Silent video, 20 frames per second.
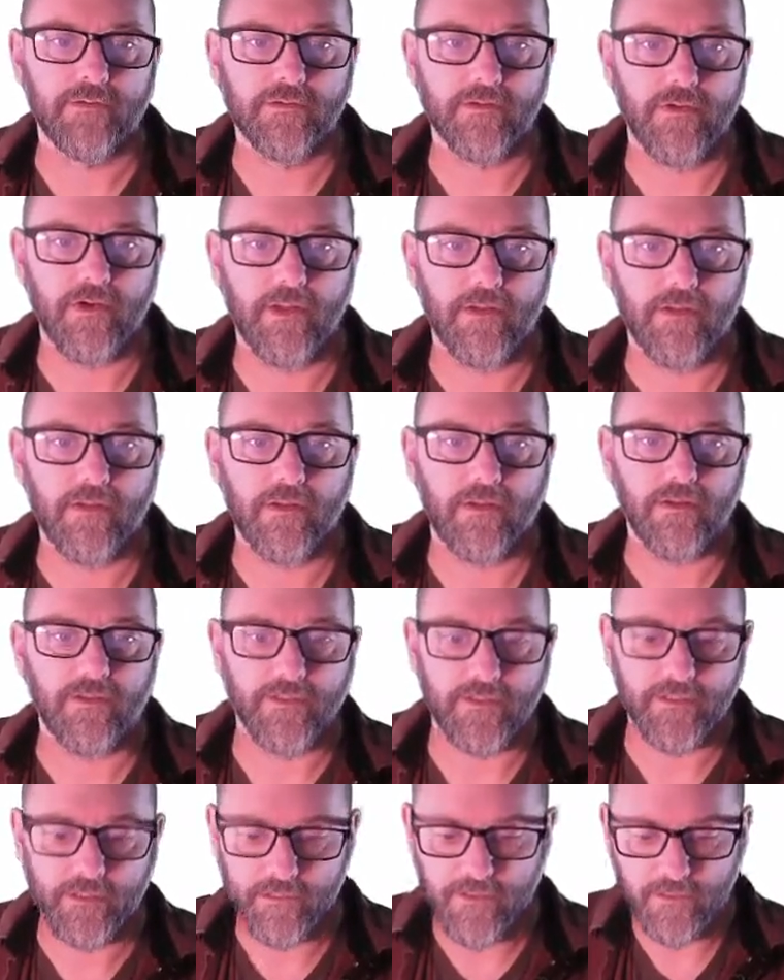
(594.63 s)
Sorry, I'll call
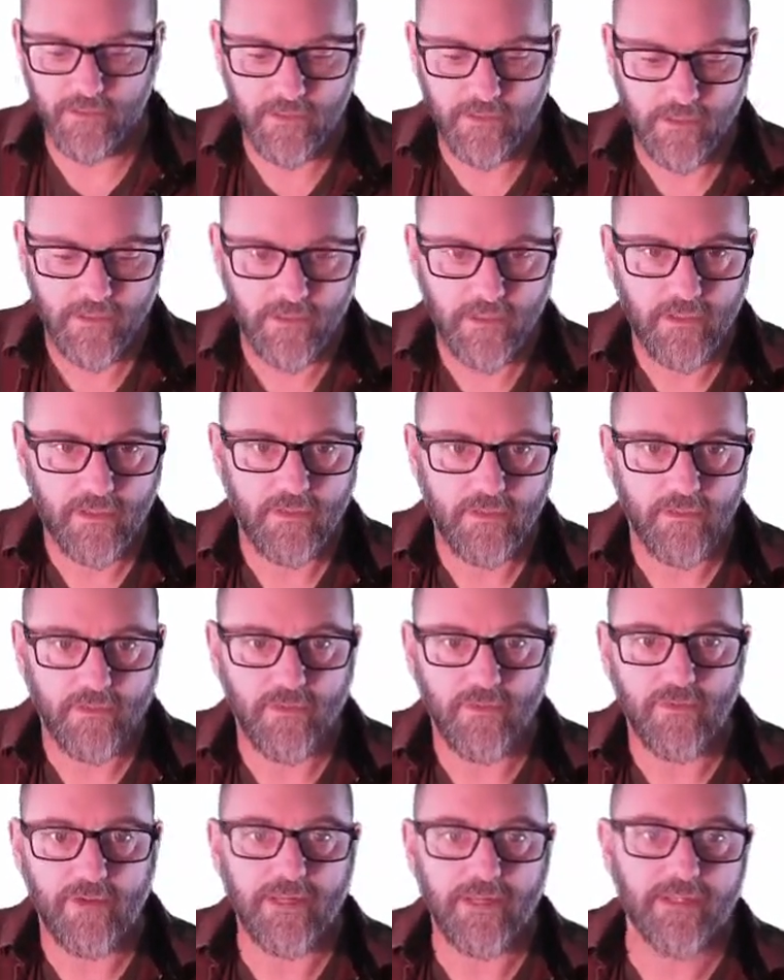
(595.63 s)
these
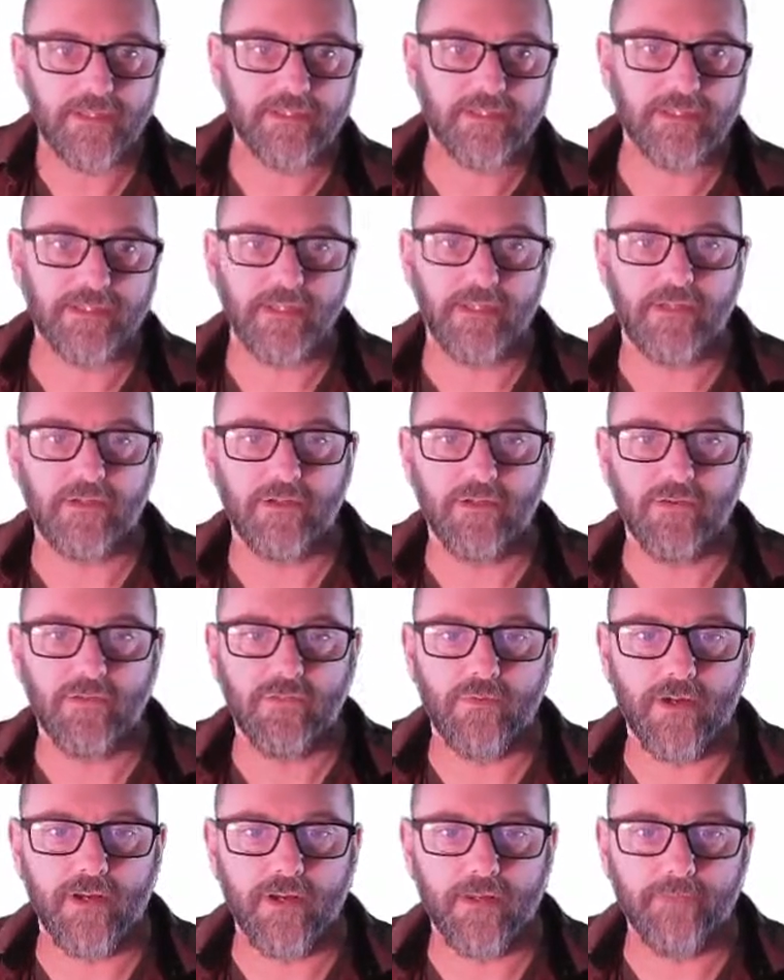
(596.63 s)
new X and new
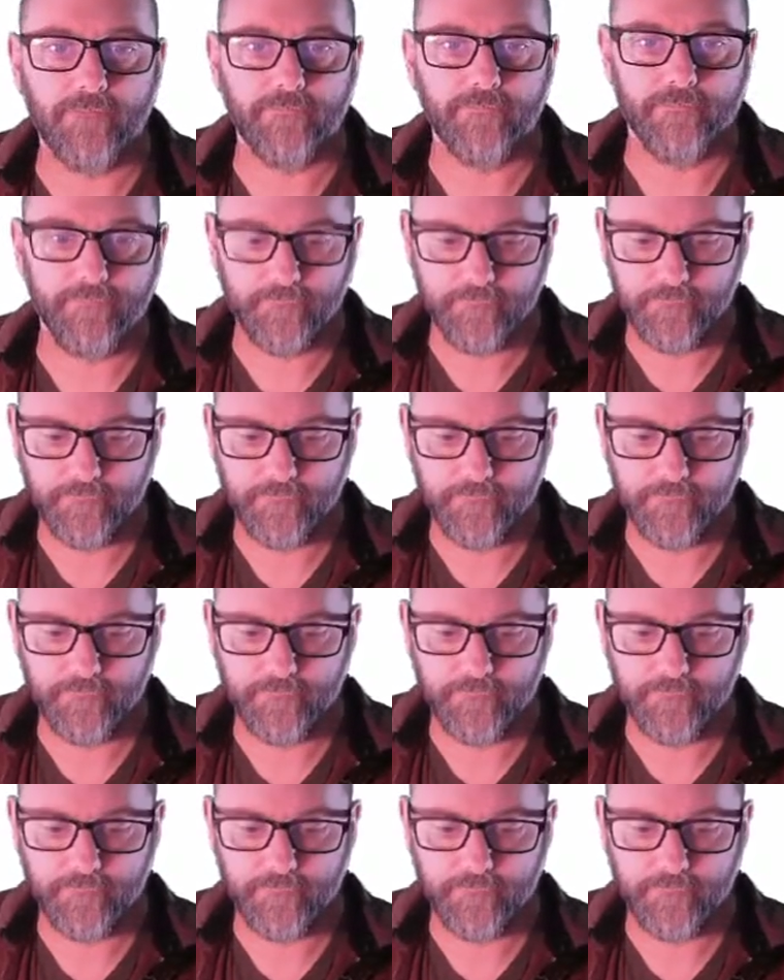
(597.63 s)
Y.